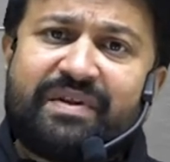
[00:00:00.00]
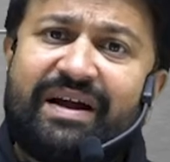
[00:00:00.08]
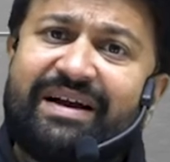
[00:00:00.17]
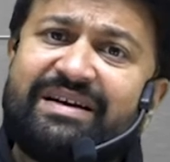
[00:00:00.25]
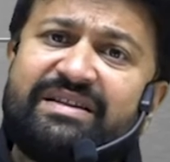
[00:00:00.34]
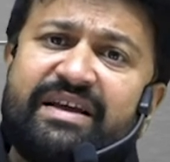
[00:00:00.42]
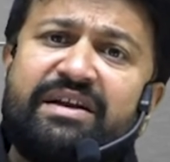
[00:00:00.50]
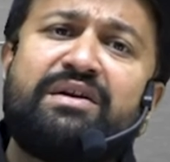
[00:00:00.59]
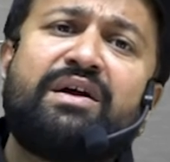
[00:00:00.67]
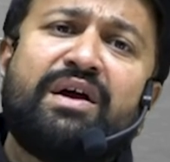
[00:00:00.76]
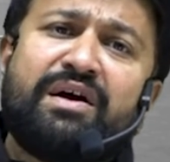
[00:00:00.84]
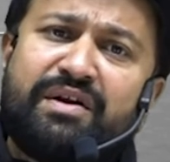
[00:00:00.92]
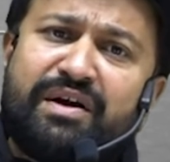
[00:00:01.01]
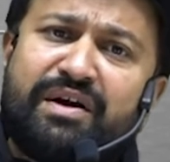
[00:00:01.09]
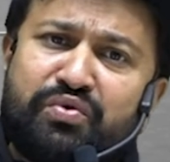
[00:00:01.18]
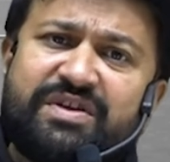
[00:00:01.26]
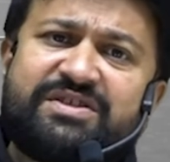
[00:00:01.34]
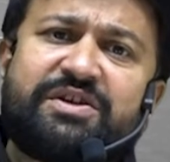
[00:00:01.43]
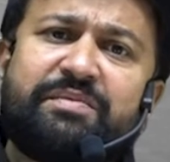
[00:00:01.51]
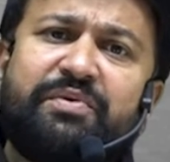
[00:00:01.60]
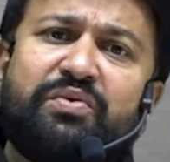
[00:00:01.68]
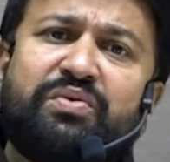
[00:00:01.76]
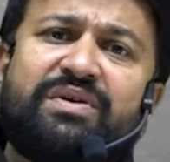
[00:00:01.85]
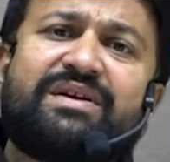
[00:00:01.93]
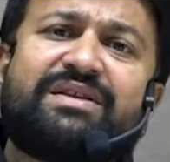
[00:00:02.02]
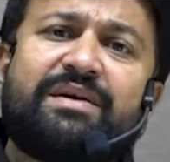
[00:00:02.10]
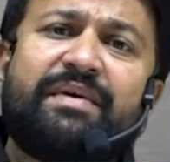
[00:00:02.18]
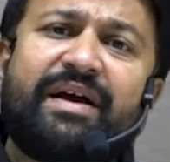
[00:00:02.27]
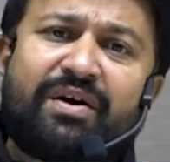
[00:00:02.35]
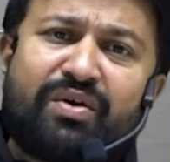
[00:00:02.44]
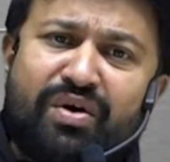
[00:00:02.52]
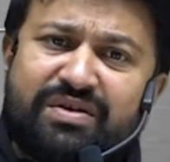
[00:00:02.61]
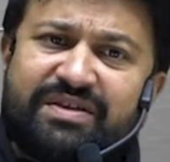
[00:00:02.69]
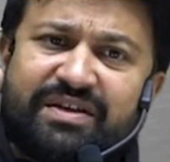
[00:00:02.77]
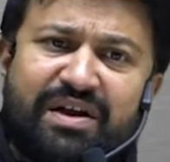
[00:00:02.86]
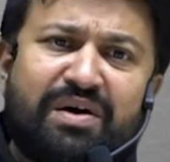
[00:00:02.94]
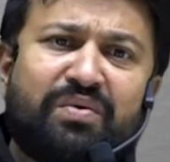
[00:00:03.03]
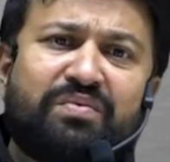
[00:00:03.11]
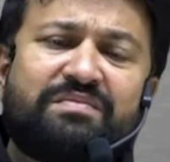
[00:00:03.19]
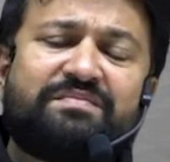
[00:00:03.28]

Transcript: and then run to distribute them across the town.